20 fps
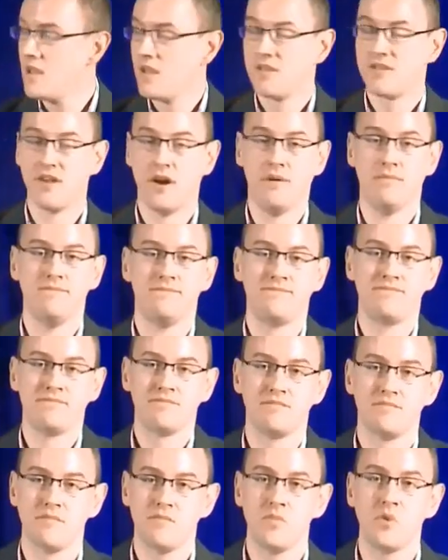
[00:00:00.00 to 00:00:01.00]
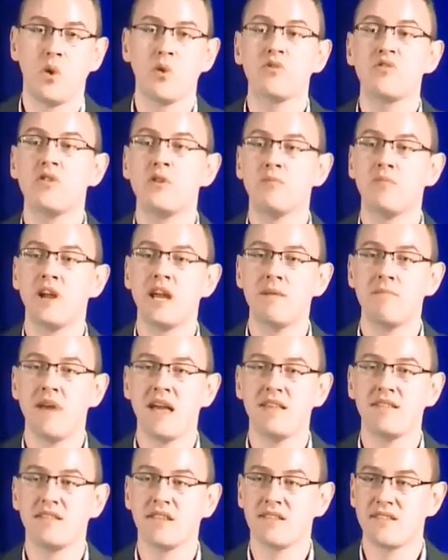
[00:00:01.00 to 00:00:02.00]
So, Those are the brain
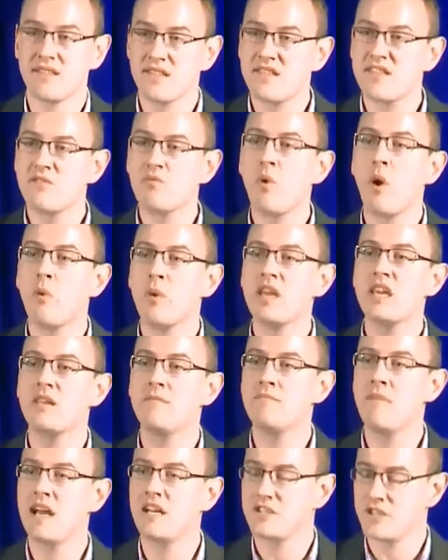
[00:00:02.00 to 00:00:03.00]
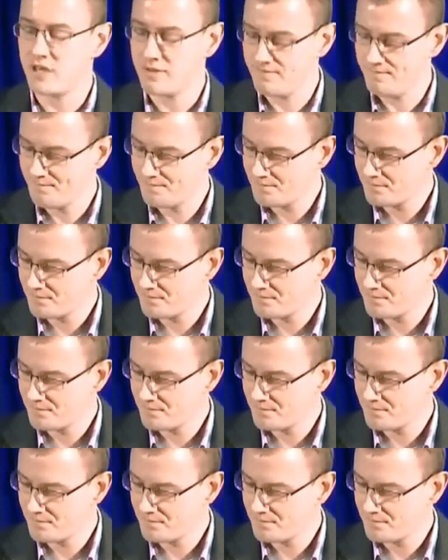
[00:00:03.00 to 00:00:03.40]
basics. This is what we can measure.